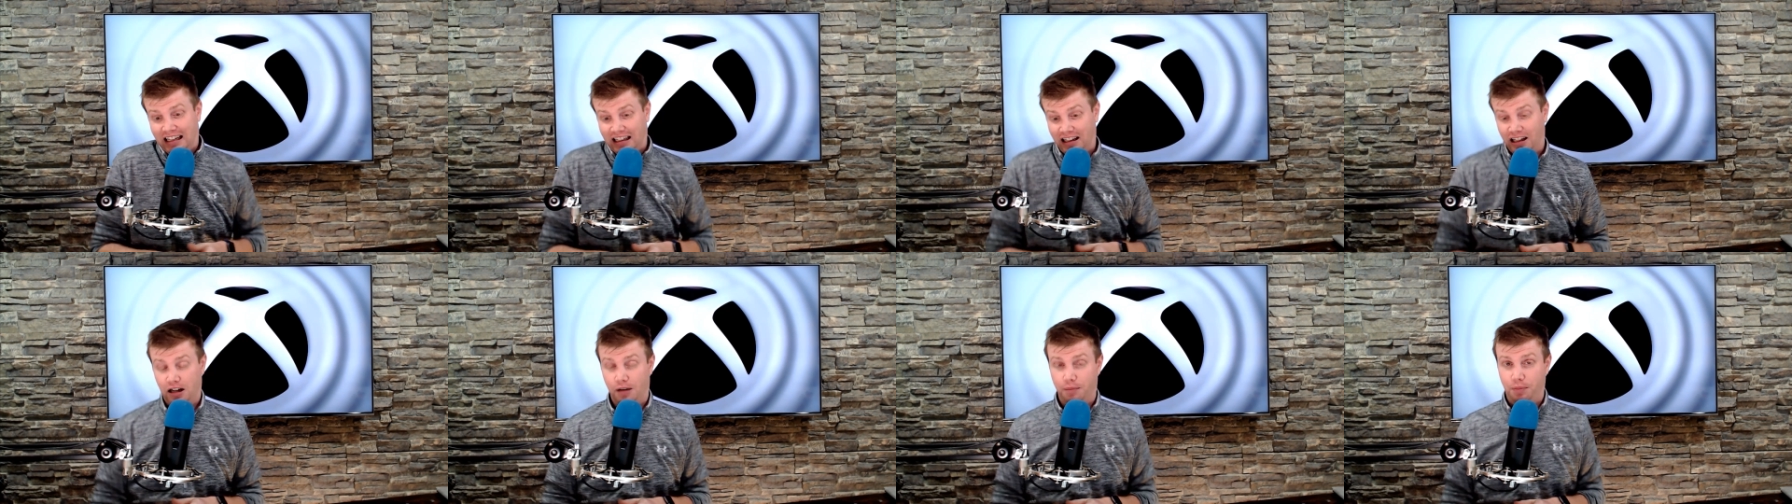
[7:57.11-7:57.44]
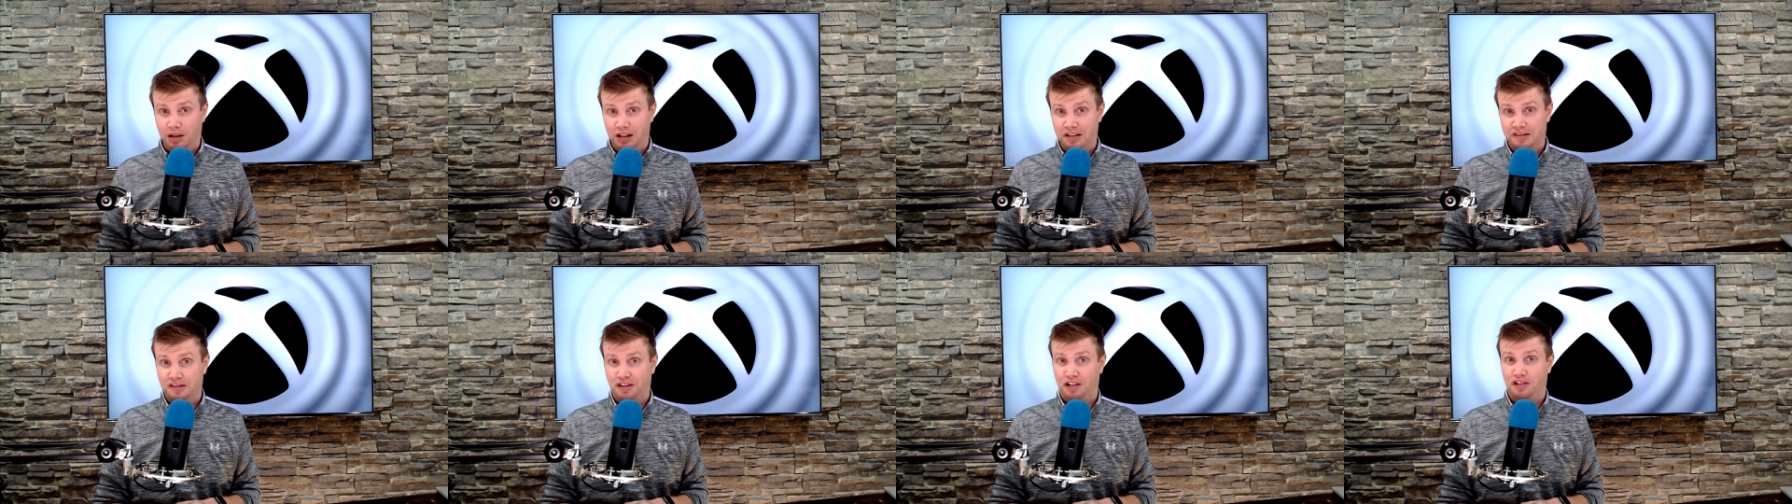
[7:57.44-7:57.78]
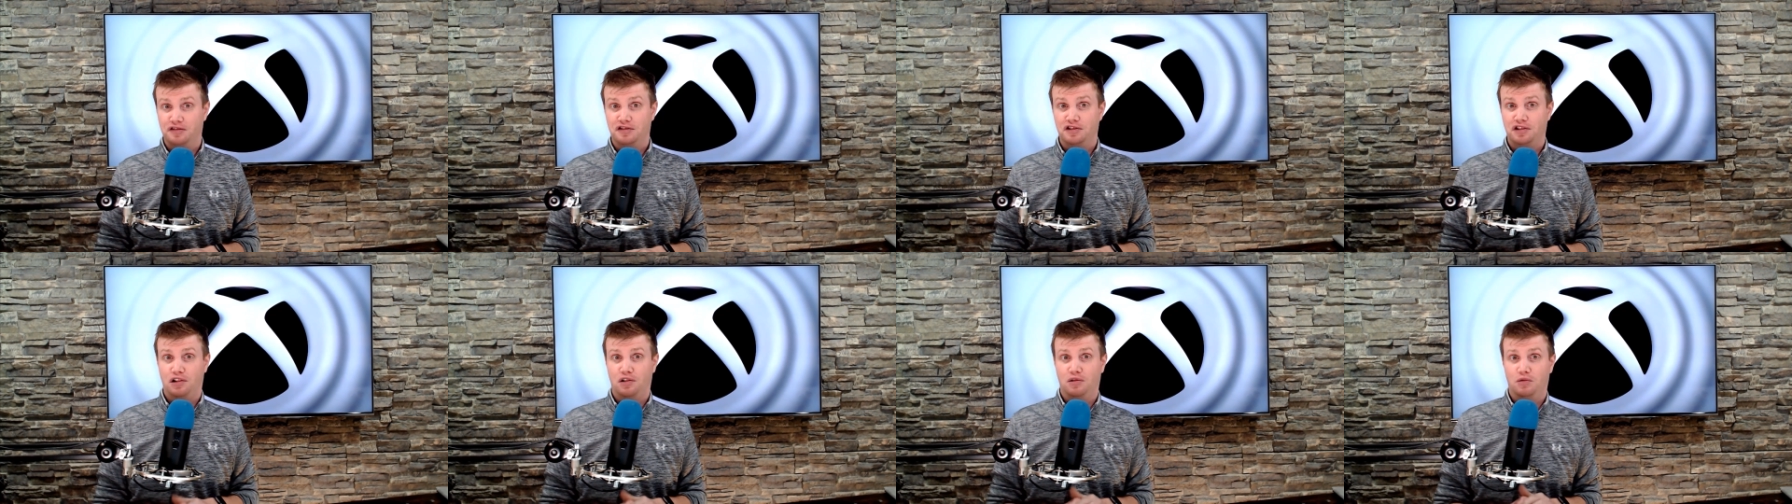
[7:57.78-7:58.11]
and companies are
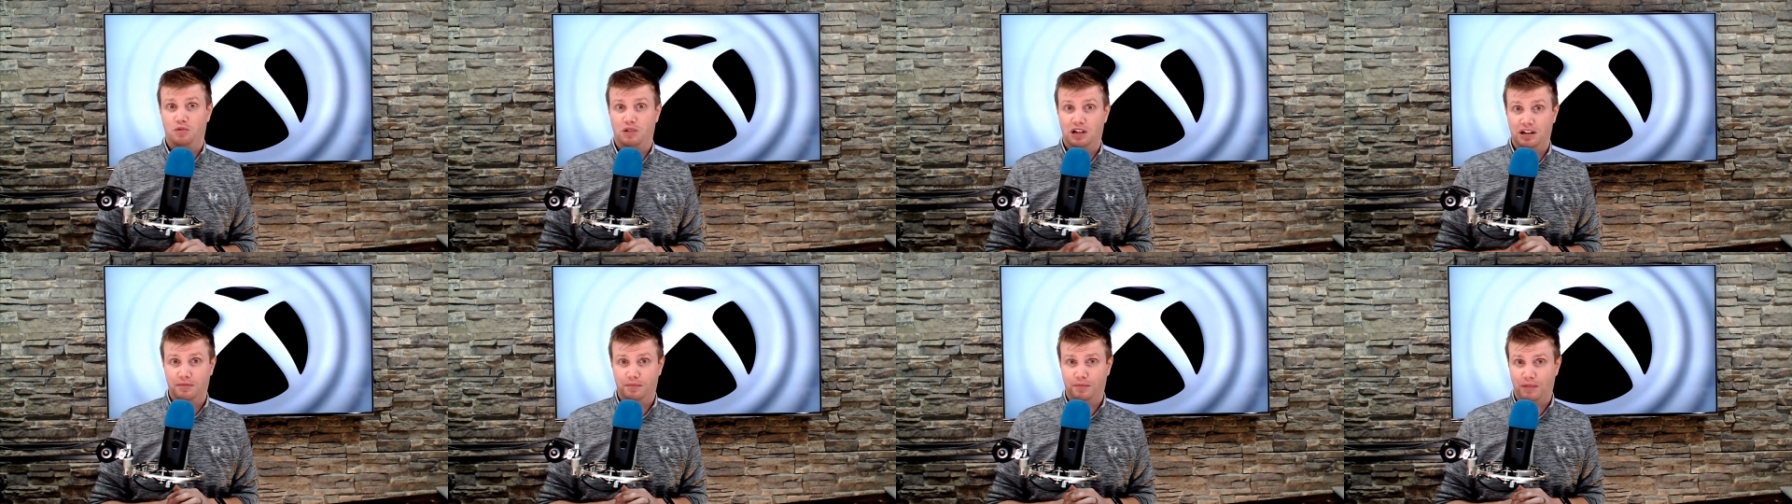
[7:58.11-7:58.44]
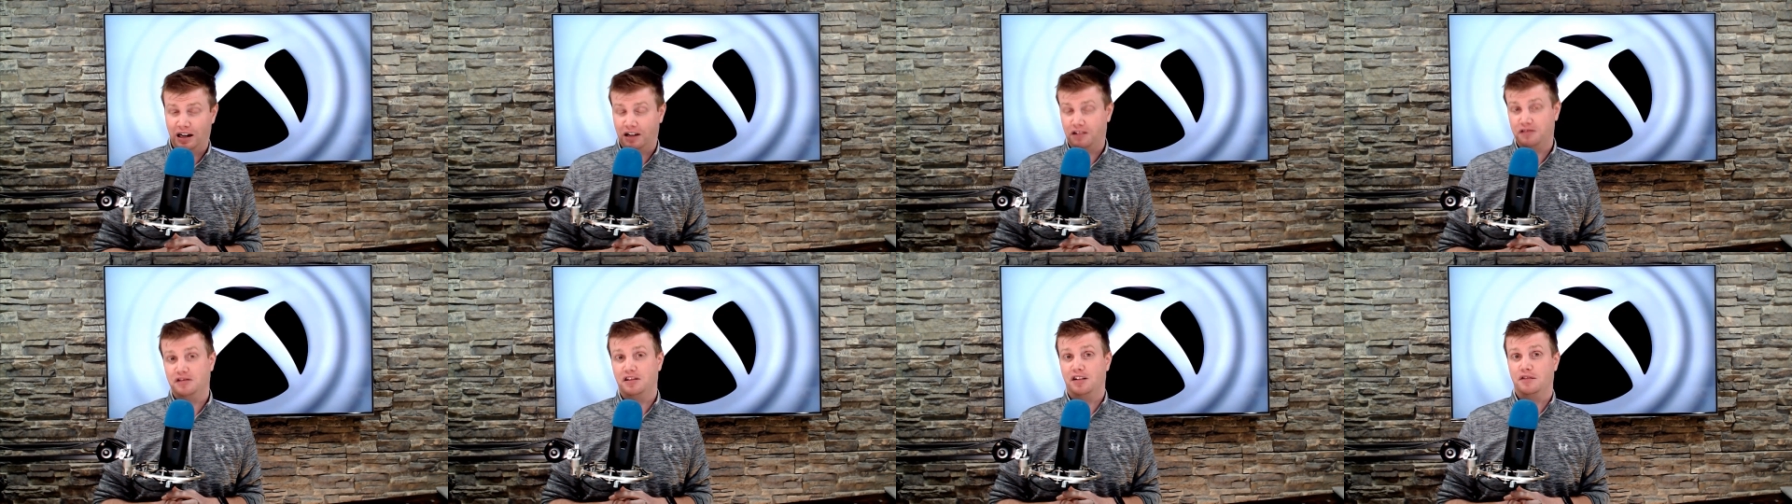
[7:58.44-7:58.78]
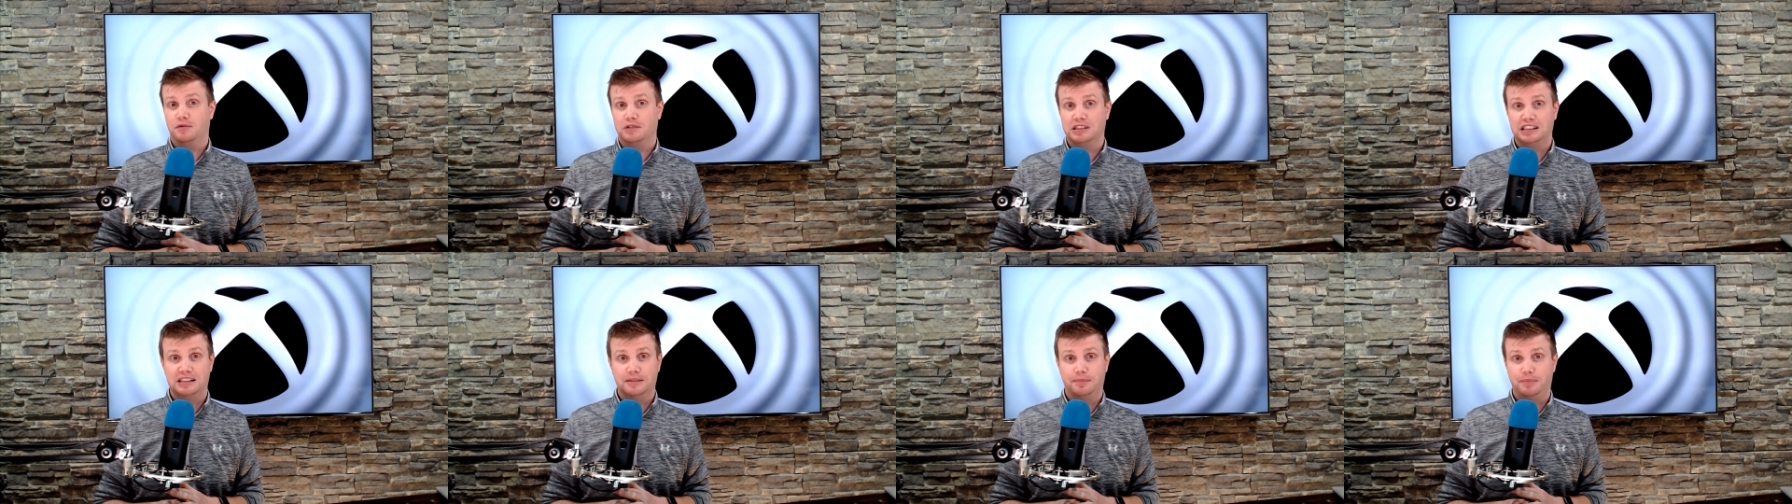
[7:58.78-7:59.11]
concerned when Microsoft
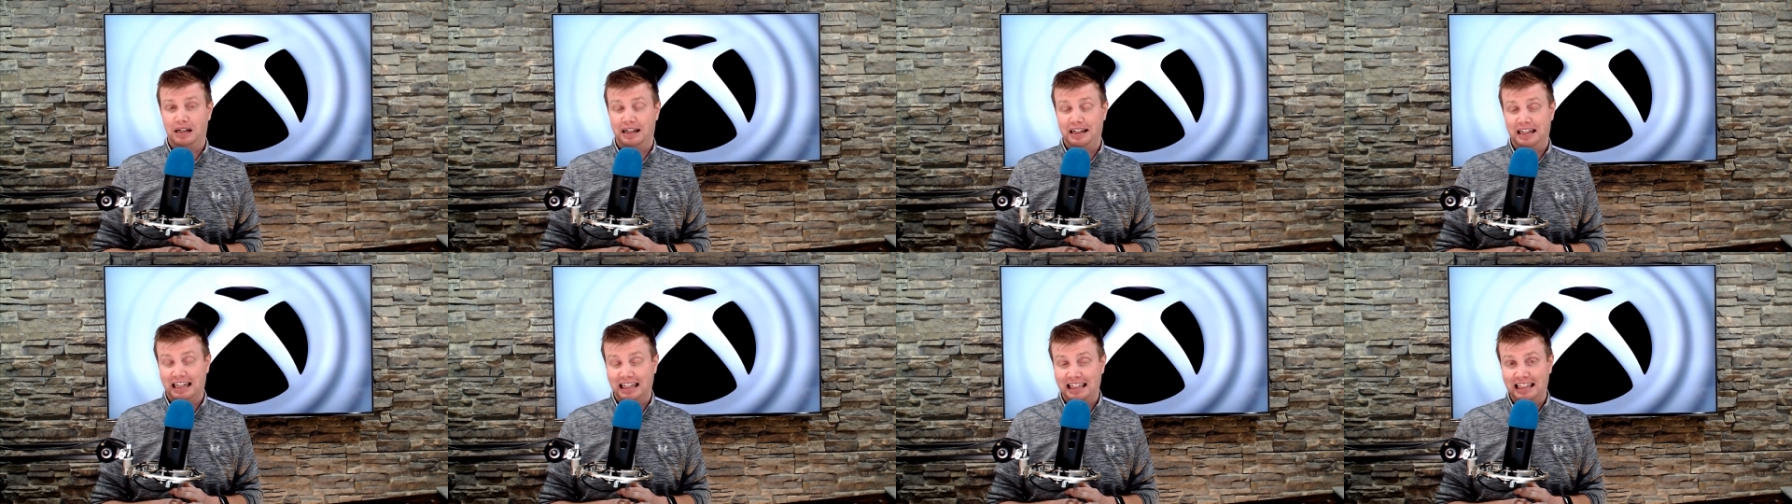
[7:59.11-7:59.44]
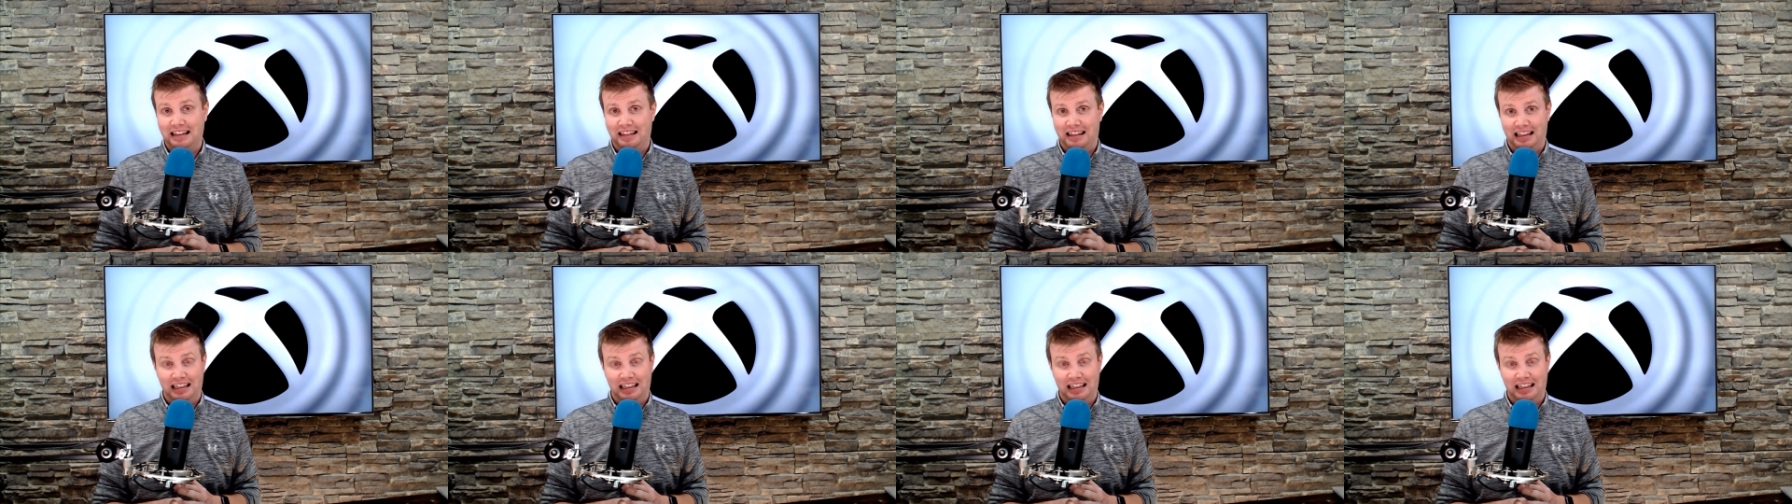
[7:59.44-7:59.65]
wants to buy anything,